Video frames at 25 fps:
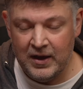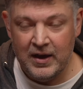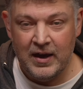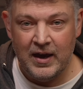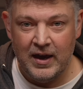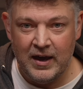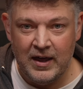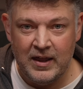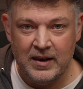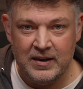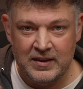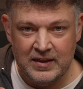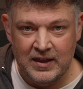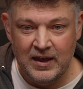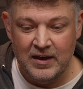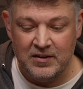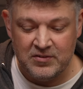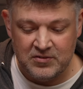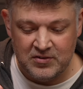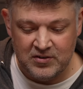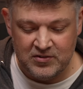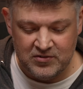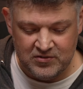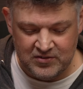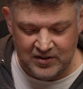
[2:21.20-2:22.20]
And
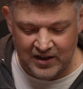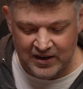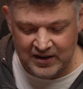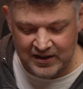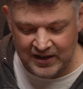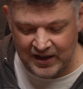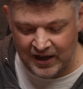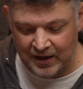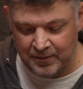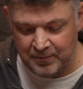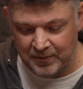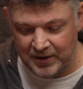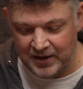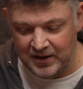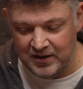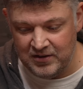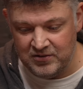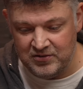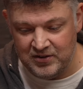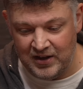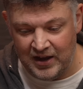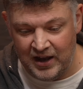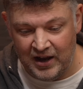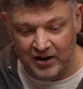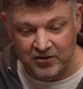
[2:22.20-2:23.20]
yes, Steadicam
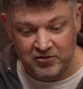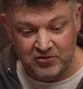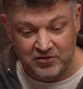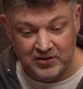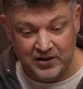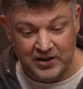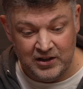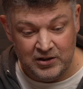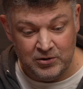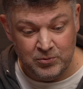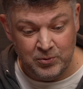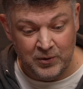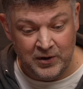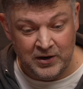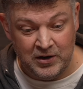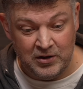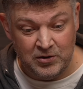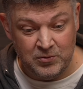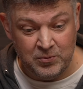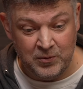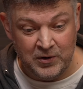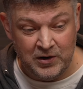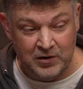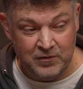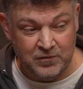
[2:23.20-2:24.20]
is actually in
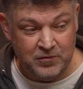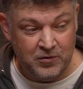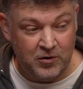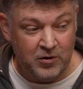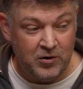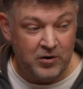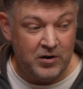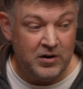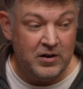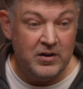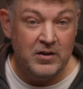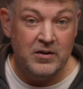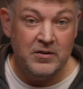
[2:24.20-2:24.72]
2024